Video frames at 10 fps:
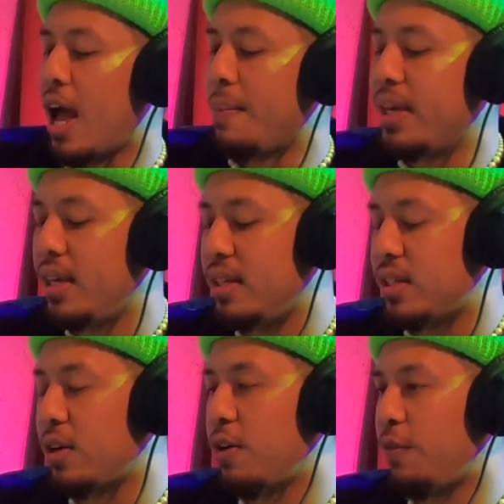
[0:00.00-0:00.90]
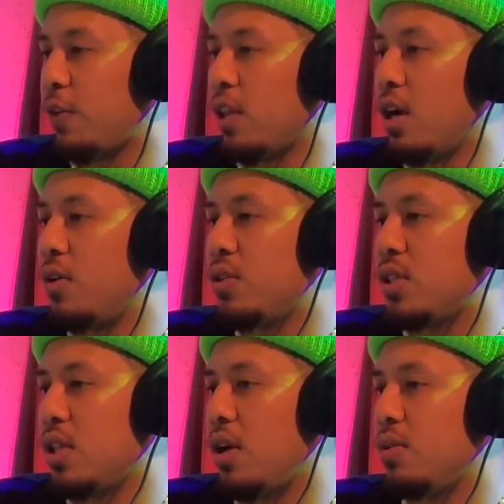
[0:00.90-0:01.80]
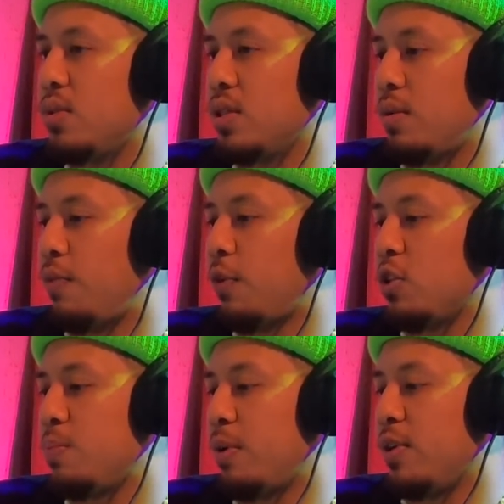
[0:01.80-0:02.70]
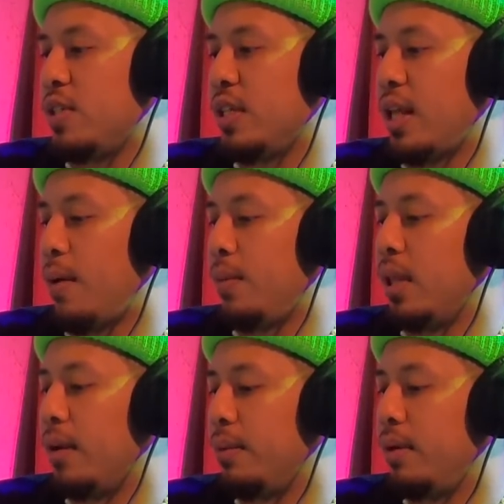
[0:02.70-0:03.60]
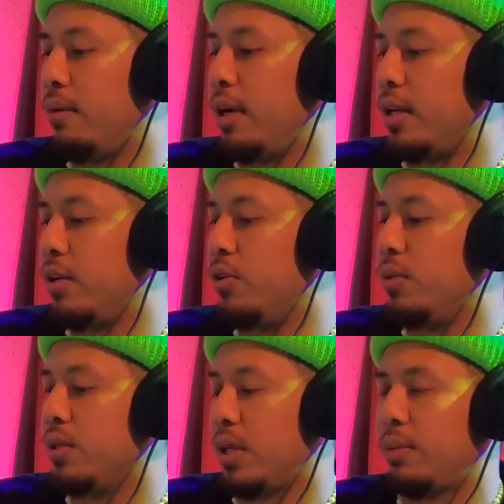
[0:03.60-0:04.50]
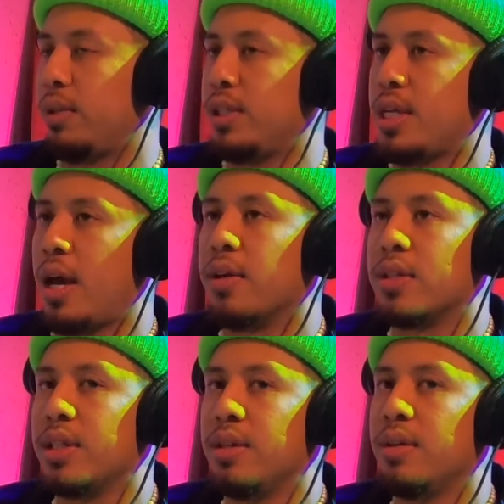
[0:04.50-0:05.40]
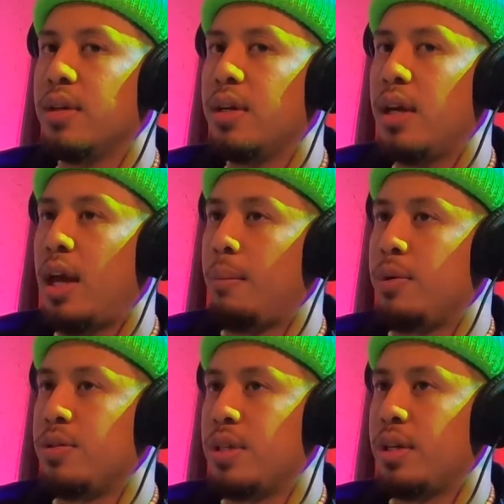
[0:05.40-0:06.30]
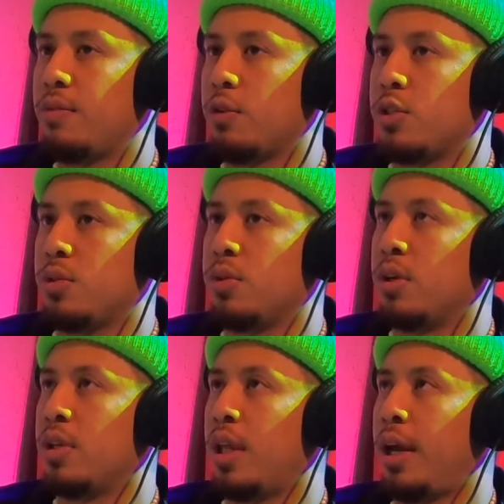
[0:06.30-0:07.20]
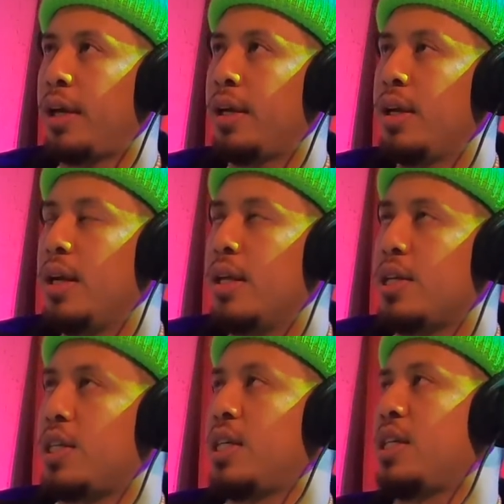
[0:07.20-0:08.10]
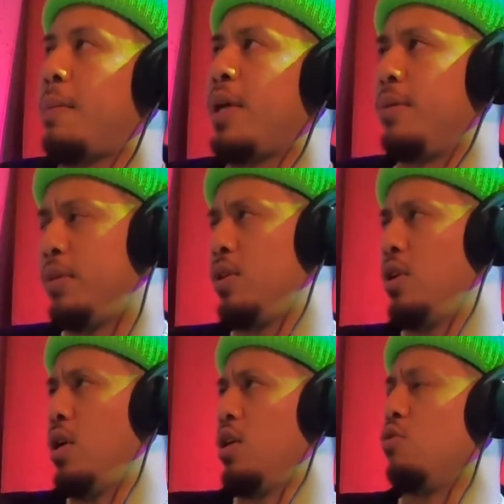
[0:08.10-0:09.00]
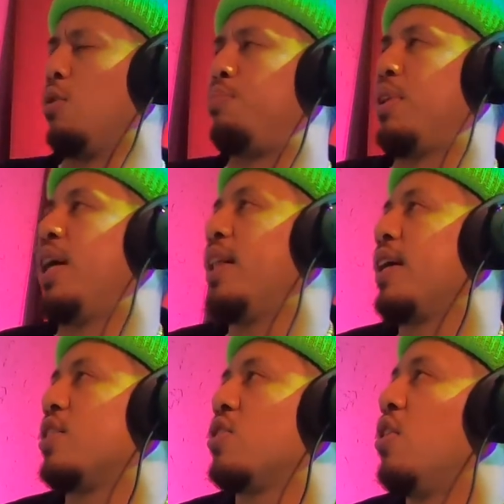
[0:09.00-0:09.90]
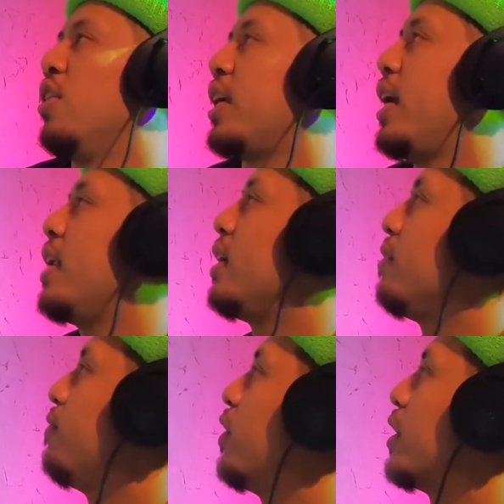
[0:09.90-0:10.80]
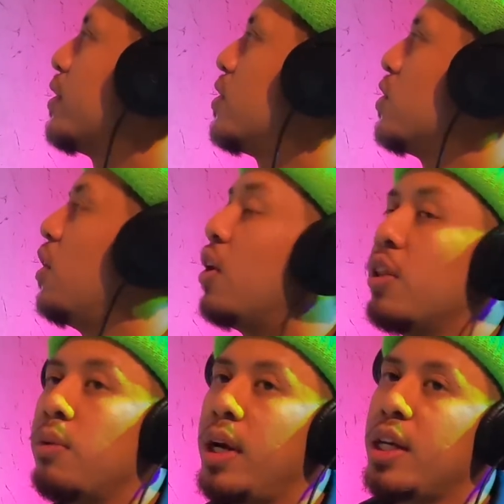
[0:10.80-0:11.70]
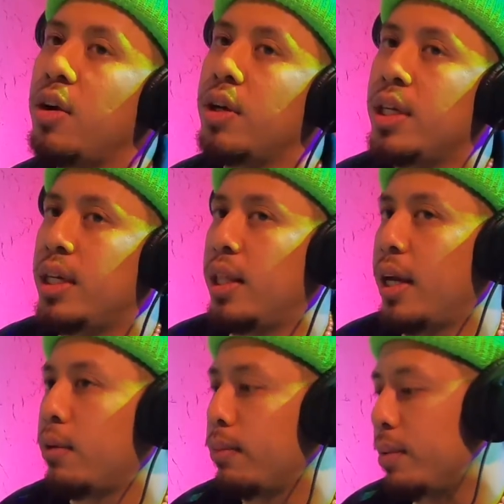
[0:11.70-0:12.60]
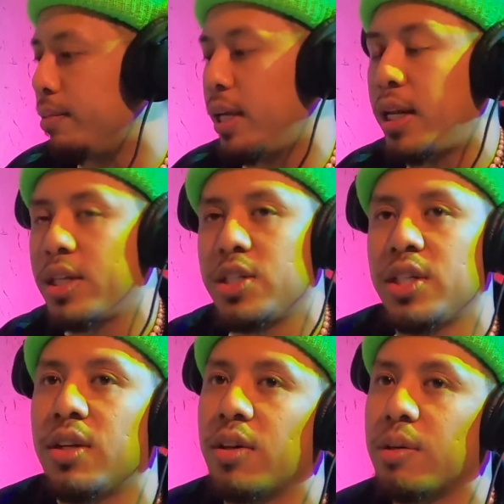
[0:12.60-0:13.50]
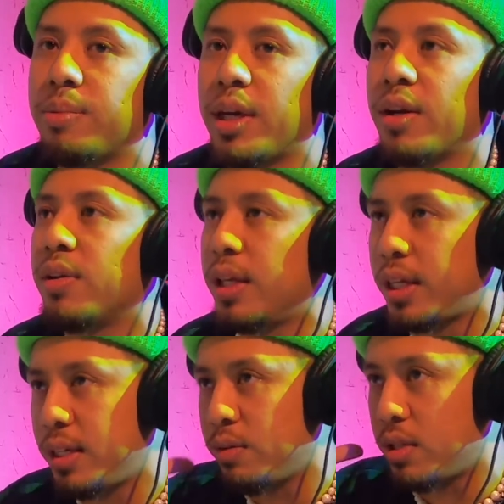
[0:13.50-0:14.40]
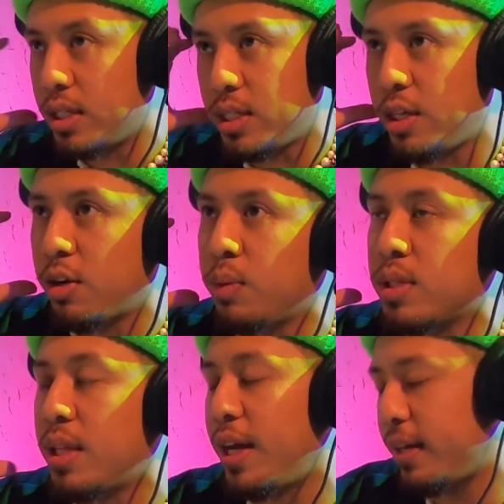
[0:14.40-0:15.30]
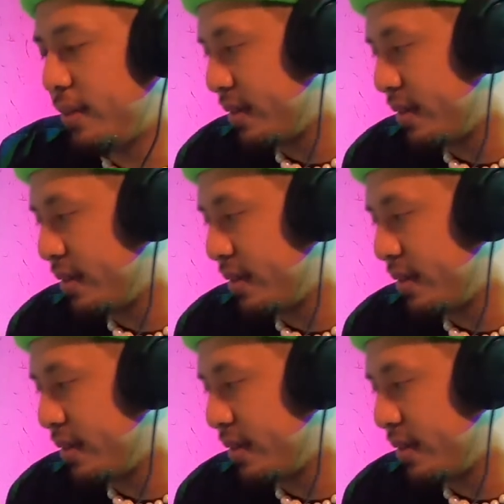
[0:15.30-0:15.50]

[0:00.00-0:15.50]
I mean, so for Los was the first person that we already knew was like really talented at music for sure. Like, just because, I mean, you would play like a song, like any fucking song on the radio, and he could like replay that shit on the piano. Like his ear was like.